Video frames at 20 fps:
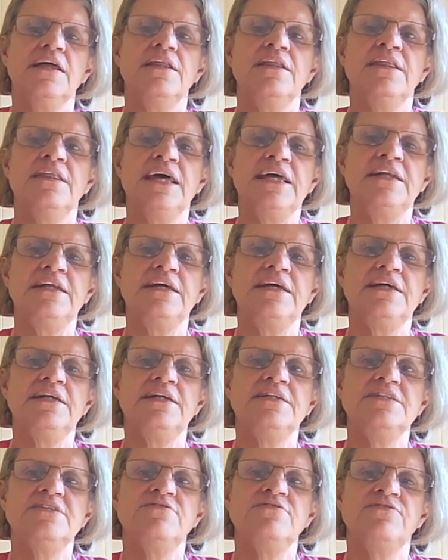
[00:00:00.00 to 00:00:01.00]
then it
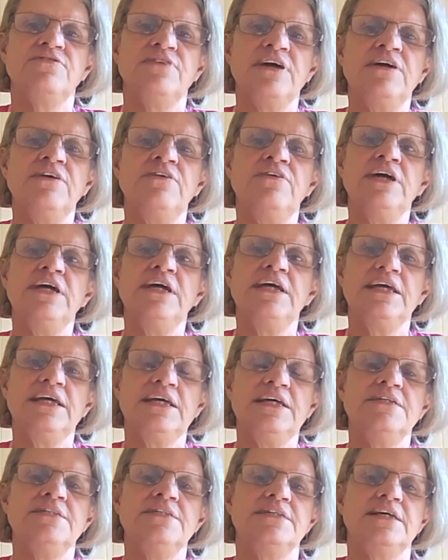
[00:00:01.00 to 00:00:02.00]
is very
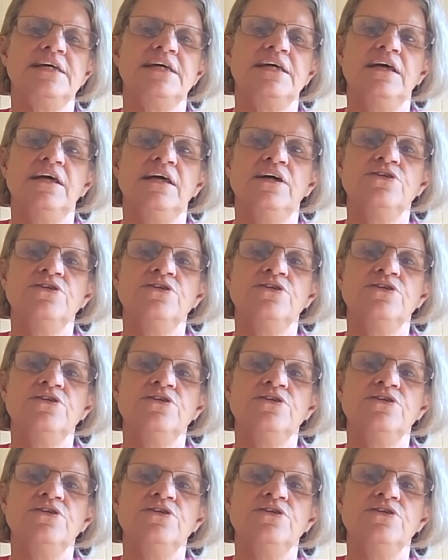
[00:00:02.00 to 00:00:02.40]
easy